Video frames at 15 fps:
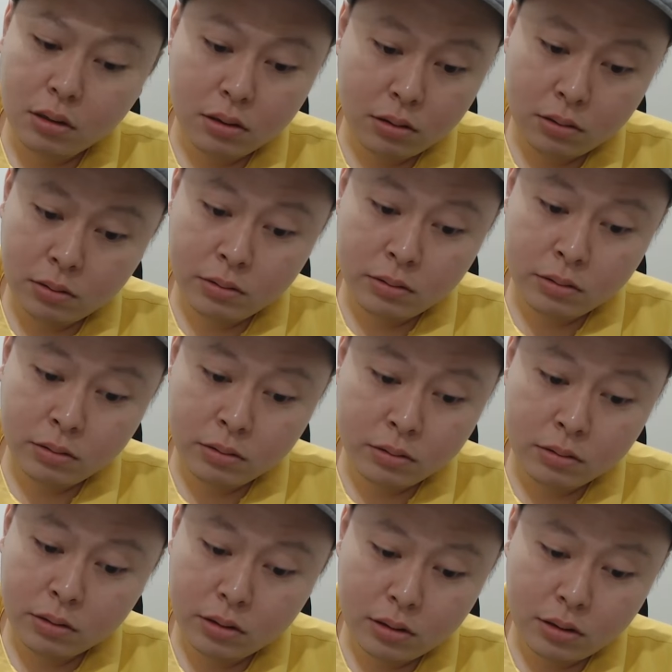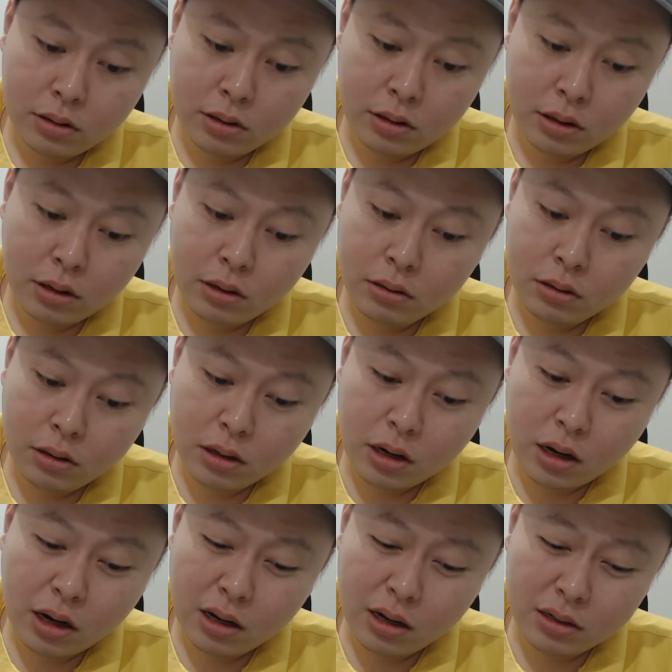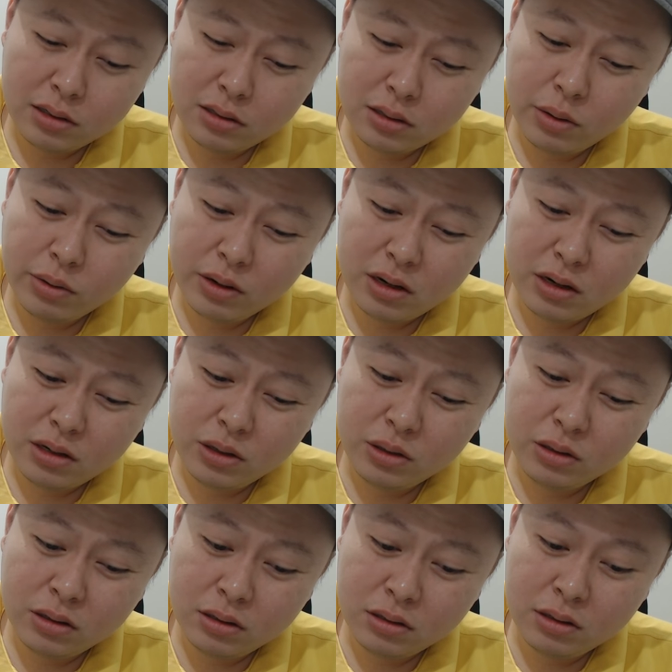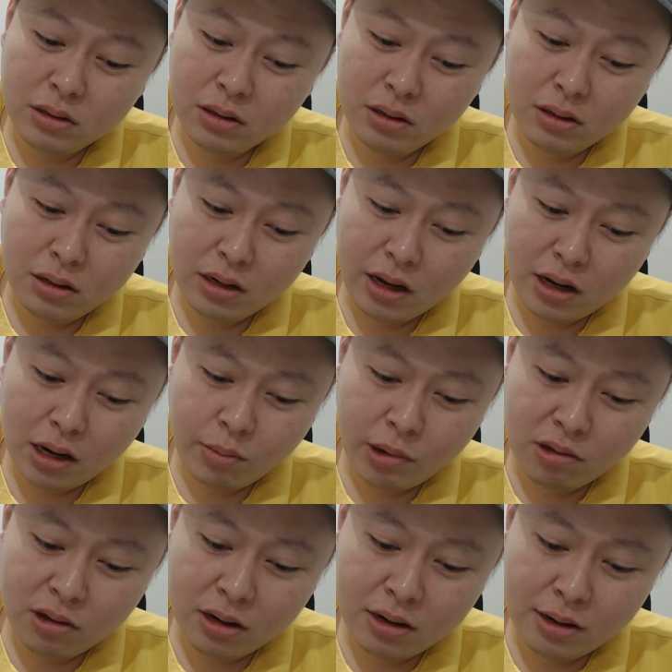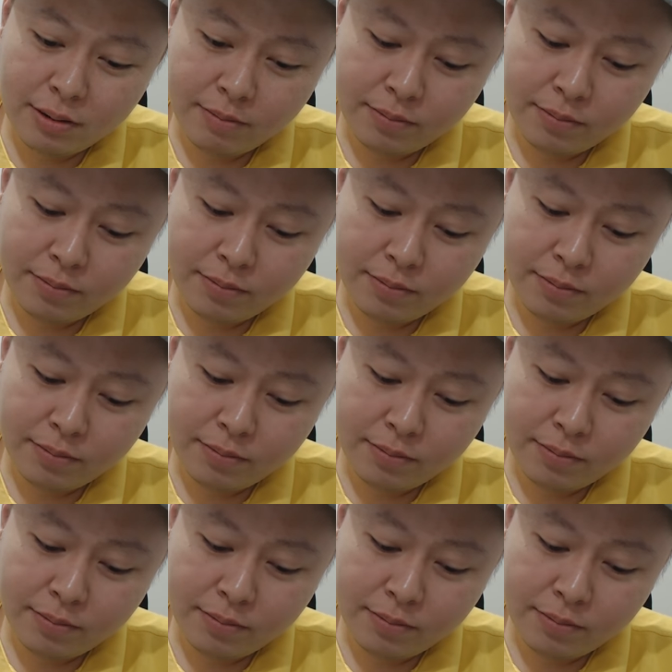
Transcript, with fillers: Oh. Oh, so cool, the animation.